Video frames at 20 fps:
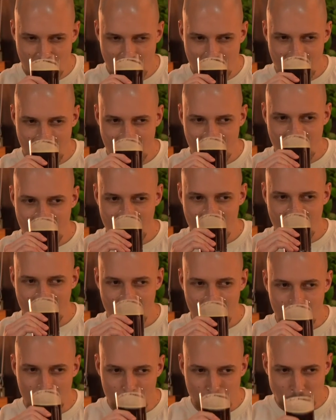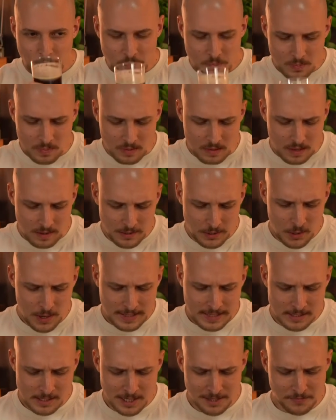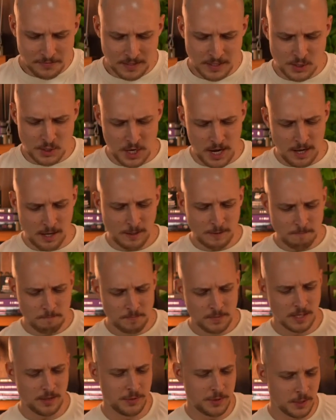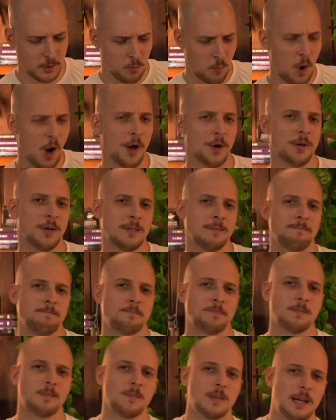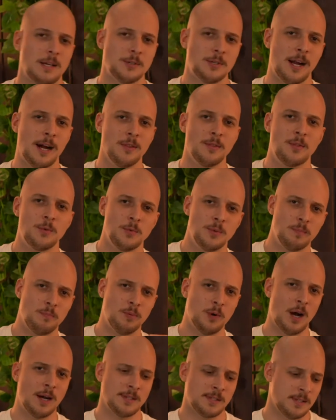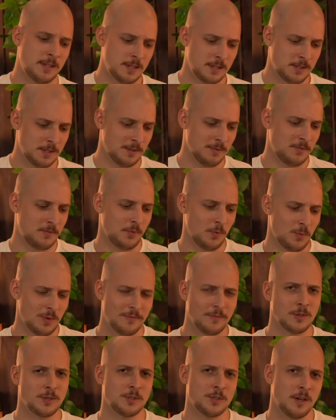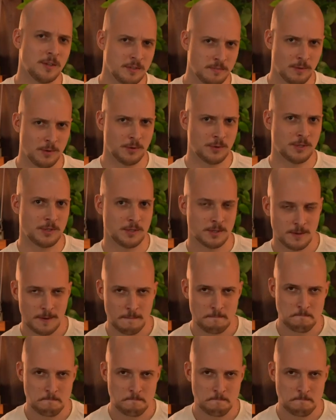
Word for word: You know, I can definitely tell that mm. their water has gone through the process of reverse osmosis.